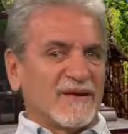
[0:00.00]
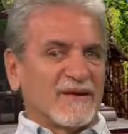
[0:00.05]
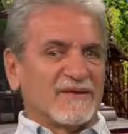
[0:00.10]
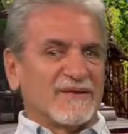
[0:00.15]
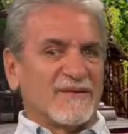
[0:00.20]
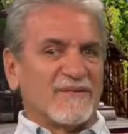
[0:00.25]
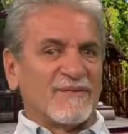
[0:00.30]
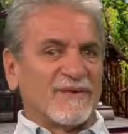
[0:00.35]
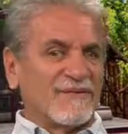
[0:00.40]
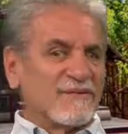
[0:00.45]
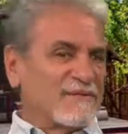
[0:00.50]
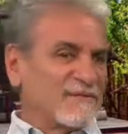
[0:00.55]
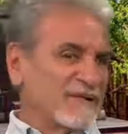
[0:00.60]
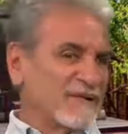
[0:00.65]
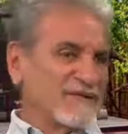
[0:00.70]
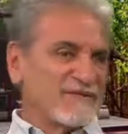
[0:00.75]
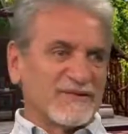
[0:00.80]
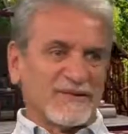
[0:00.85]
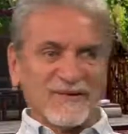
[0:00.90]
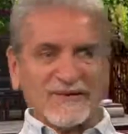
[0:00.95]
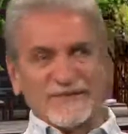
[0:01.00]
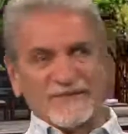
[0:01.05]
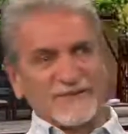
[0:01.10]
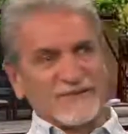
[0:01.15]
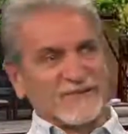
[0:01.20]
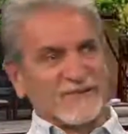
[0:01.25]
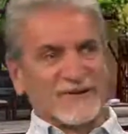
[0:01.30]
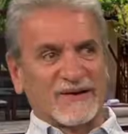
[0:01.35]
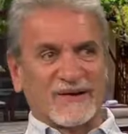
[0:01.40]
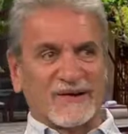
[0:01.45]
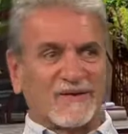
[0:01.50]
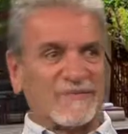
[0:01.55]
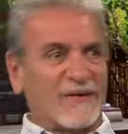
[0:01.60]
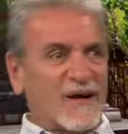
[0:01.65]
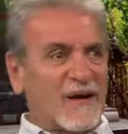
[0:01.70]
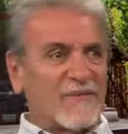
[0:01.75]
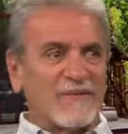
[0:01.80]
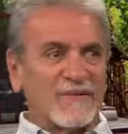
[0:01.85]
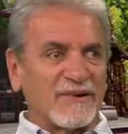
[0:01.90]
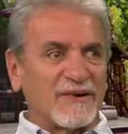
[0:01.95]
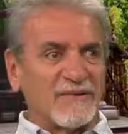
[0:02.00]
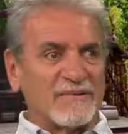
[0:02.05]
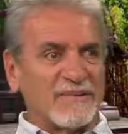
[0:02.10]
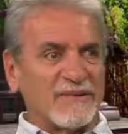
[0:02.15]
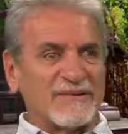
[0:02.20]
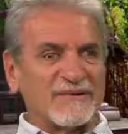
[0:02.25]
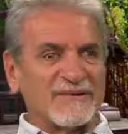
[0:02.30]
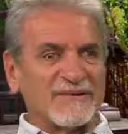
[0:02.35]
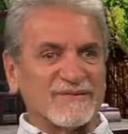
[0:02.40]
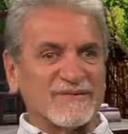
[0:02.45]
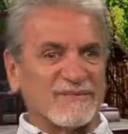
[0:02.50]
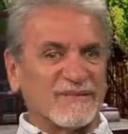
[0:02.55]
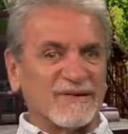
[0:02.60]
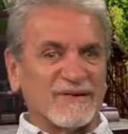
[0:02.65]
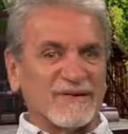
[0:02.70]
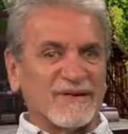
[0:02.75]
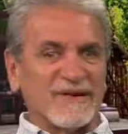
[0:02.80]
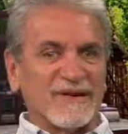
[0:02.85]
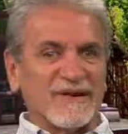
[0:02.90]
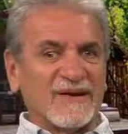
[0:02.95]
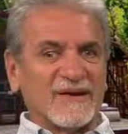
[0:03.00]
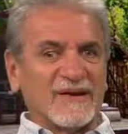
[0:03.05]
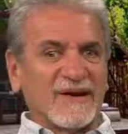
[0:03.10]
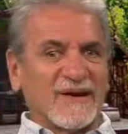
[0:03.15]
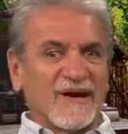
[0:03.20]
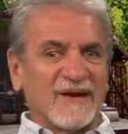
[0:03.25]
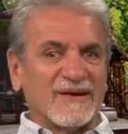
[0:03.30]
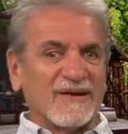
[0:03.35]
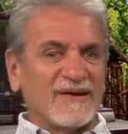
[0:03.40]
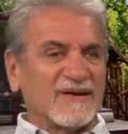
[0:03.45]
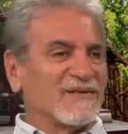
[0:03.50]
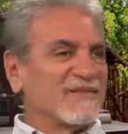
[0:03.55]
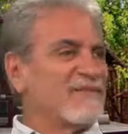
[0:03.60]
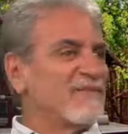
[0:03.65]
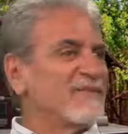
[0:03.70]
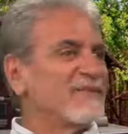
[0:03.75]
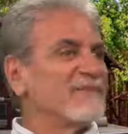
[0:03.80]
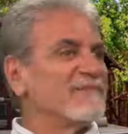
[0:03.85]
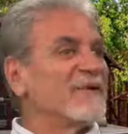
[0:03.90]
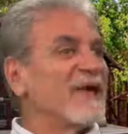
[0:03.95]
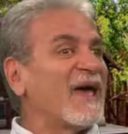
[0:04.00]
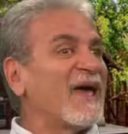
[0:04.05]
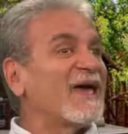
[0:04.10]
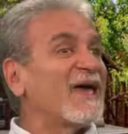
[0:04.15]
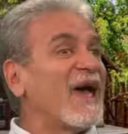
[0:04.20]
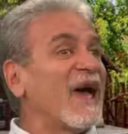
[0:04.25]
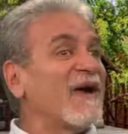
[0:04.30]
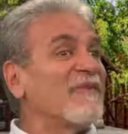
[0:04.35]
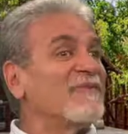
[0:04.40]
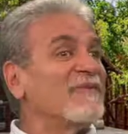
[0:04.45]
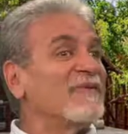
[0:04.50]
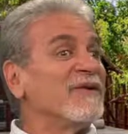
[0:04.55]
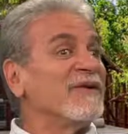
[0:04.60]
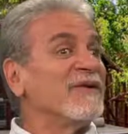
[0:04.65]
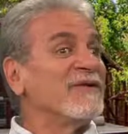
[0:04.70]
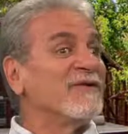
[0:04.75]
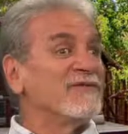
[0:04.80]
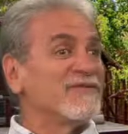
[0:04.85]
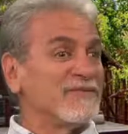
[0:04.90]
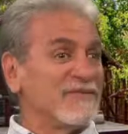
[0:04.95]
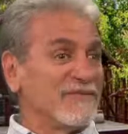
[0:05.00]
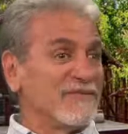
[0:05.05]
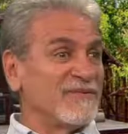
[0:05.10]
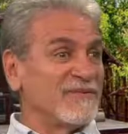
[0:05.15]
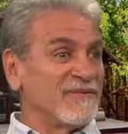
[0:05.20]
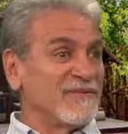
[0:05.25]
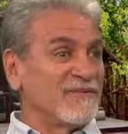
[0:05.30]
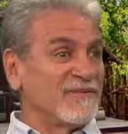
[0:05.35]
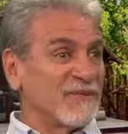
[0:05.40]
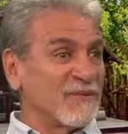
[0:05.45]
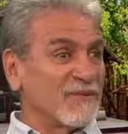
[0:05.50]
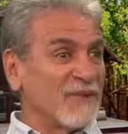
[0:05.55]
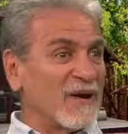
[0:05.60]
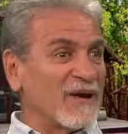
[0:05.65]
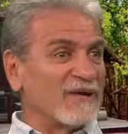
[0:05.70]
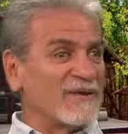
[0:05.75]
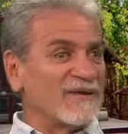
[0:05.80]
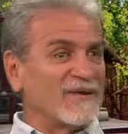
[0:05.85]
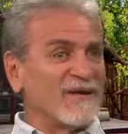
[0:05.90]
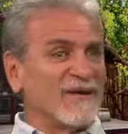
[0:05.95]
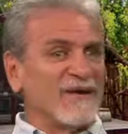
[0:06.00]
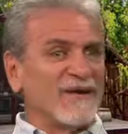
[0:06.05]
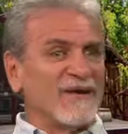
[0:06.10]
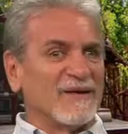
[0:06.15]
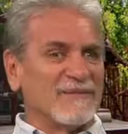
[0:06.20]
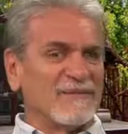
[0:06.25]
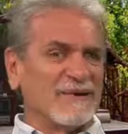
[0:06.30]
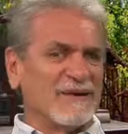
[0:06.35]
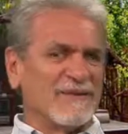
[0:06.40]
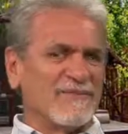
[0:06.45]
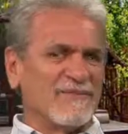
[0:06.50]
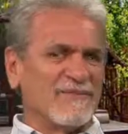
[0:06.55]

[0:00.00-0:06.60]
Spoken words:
tell whatever place you're going to, look, I'll bring you business, but I can't afford to pay a fee to rent. And be like,